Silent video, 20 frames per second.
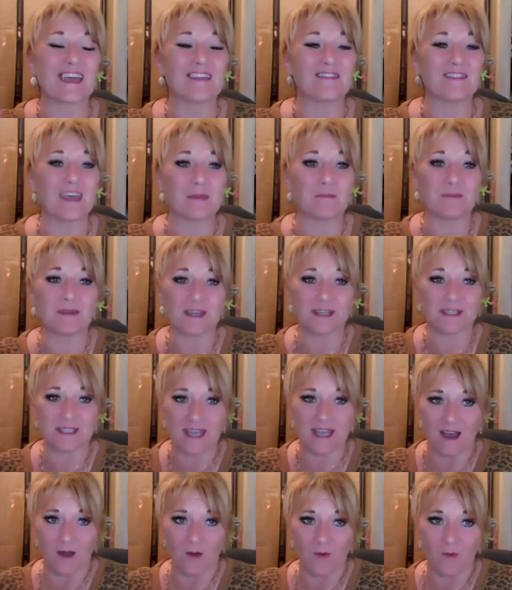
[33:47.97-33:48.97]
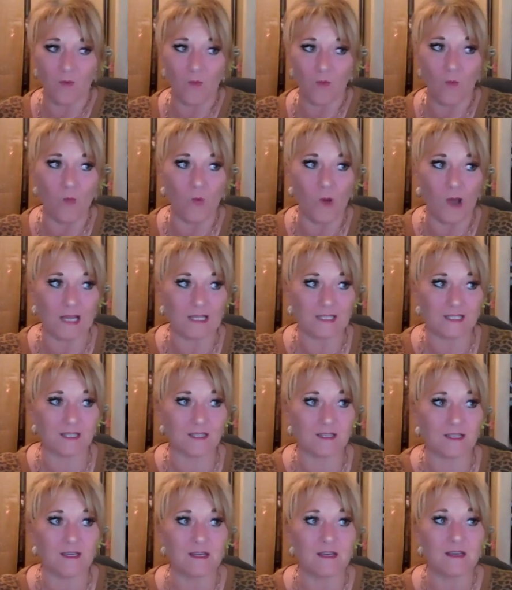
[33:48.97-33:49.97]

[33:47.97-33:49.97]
and they picked out what